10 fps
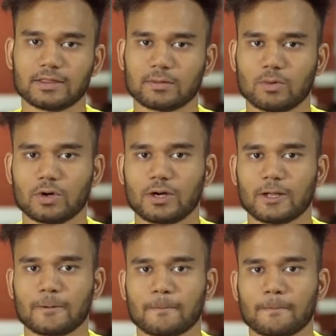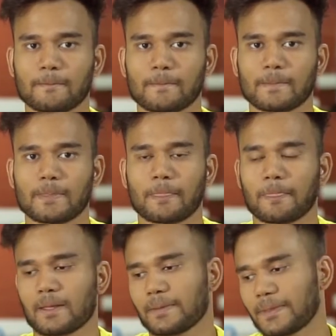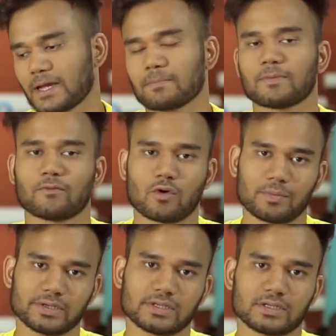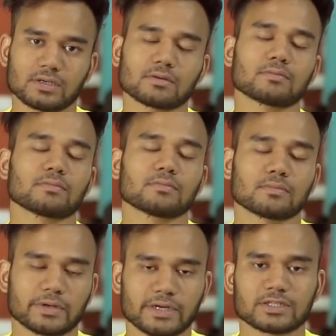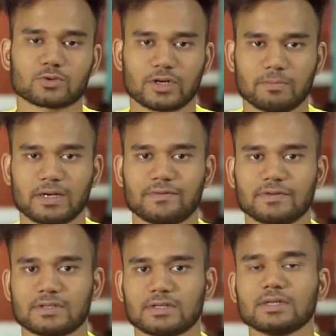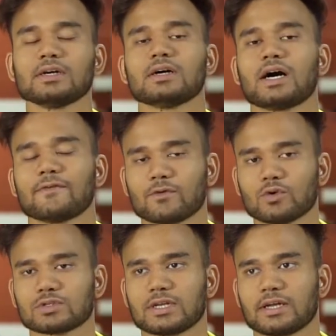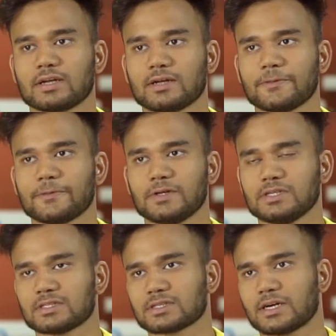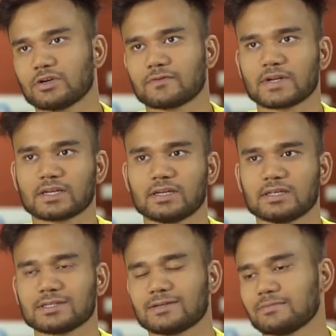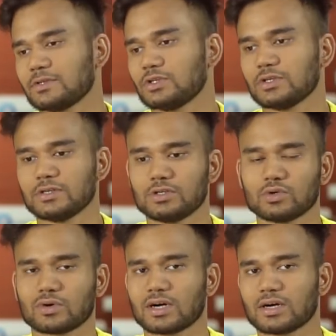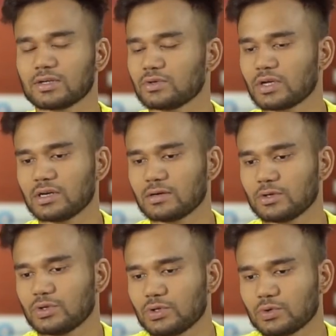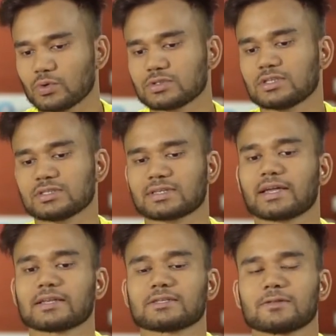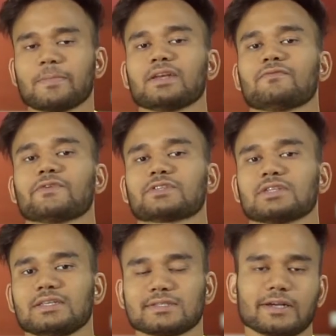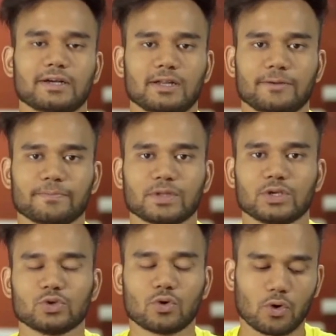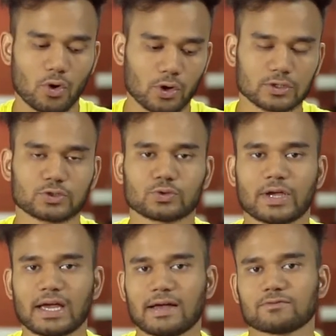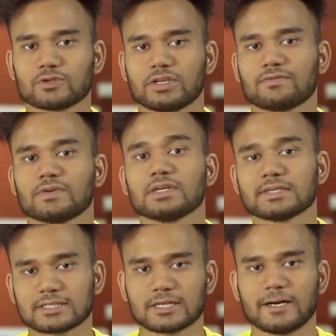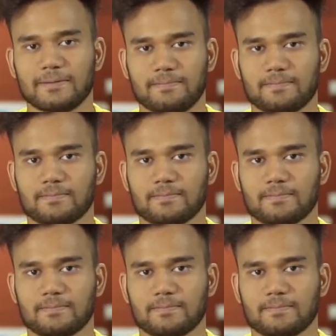in the morning they can perform it it is quite beneficial of course like these kind of techniques and in yoga you can you, you don't just get the benefits instantly you also have to give time